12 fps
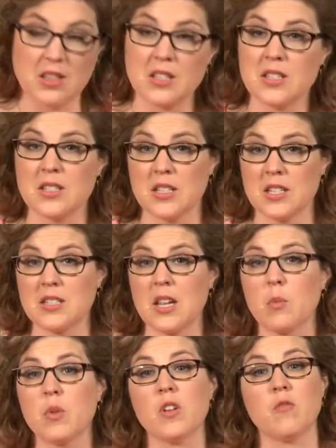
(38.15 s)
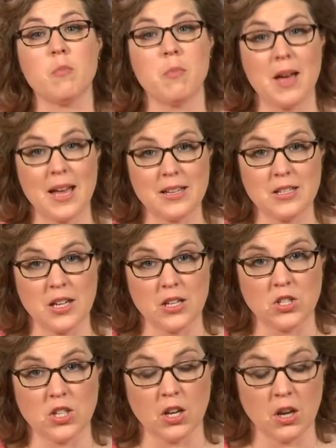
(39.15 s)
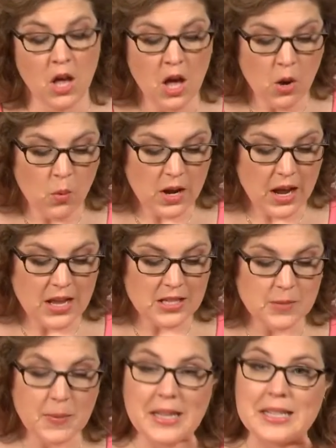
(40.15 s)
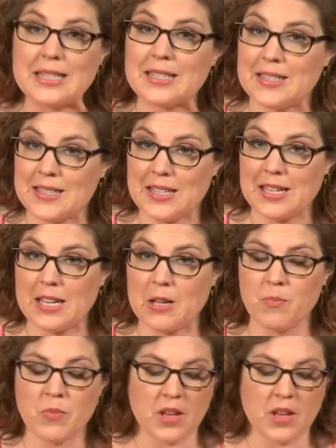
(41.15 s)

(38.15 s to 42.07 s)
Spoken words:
and this is an example of bad tension, what I expect to see